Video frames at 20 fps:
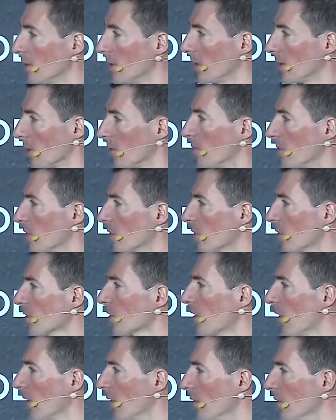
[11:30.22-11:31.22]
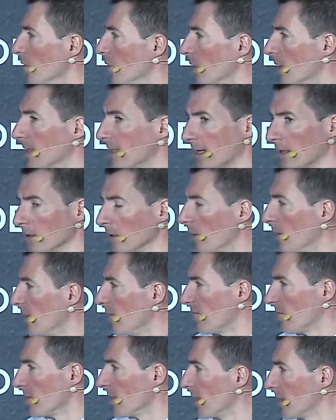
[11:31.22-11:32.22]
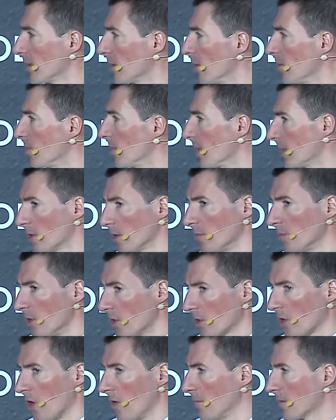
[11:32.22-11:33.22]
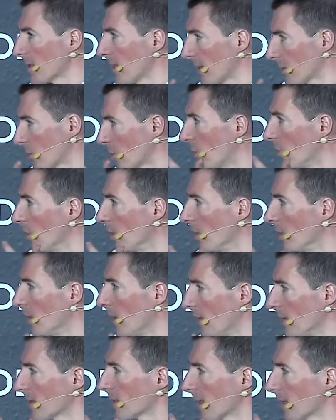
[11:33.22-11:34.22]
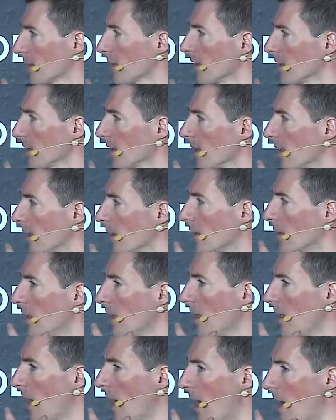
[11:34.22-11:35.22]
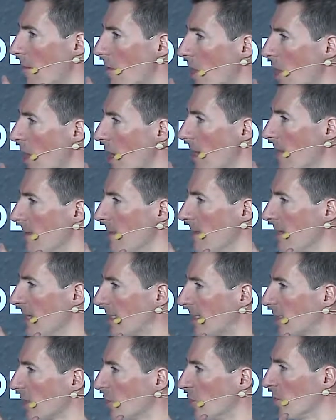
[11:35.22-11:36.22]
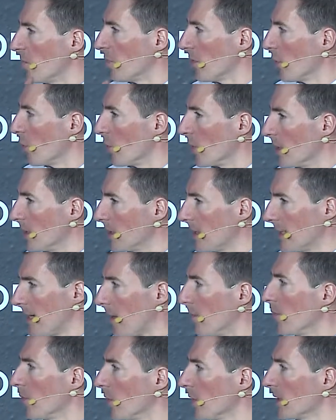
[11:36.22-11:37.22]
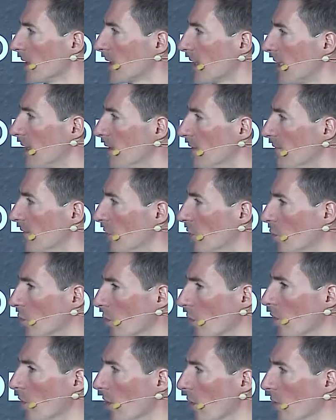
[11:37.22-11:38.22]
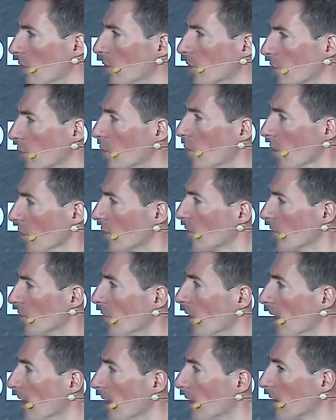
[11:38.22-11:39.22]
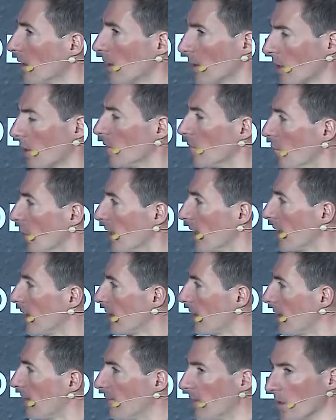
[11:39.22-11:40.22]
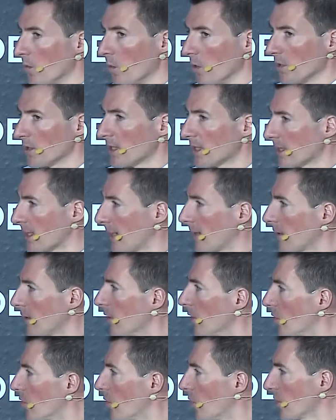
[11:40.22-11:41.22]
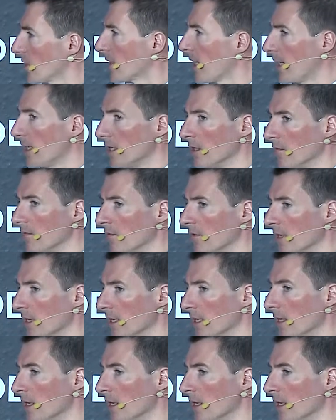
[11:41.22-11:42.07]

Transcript: It's open source code. You can download it from GitHub, github.com/Corda, and the settler's there. It's deployed at endpoints. Individual nodes who want to run it can run it if they want to settle across any of the